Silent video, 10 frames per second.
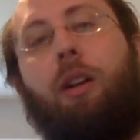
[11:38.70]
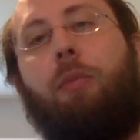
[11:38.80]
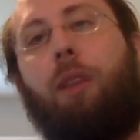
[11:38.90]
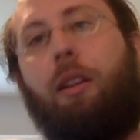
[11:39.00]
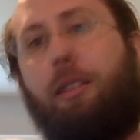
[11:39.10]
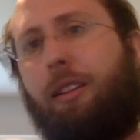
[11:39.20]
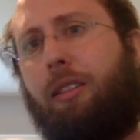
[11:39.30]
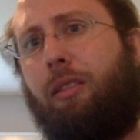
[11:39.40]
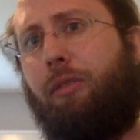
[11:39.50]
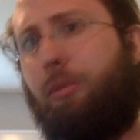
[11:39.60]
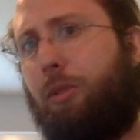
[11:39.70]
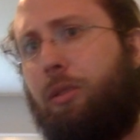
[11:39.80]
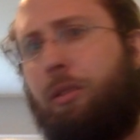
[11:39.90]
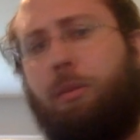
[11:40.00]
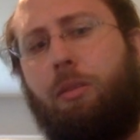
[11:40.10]
and excessive for most
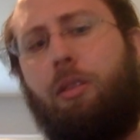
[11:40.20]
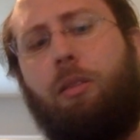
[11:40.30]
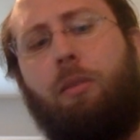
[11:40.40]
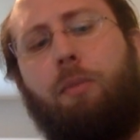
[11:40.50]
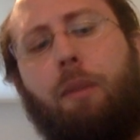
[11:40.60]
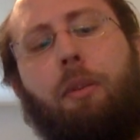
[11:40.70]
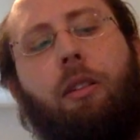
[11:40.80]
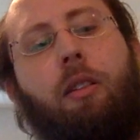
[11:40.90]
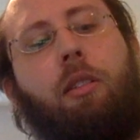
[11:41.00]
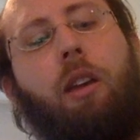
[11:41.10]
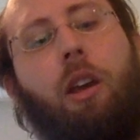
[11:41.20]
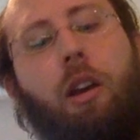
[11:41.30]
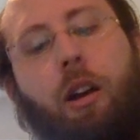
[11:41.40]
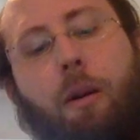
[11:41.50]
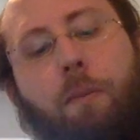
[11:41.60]
purposes.
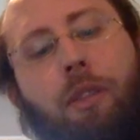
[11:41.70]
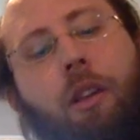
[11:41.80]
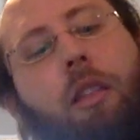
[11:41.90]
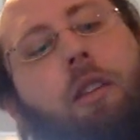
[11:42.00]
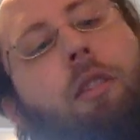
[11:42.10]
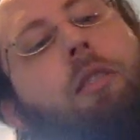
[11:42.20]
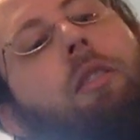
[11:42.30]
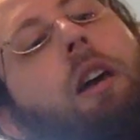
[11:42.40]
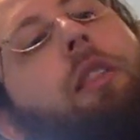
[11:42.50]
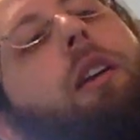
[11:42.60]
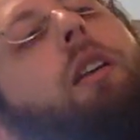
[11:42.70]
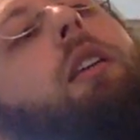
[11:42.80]
This, I think,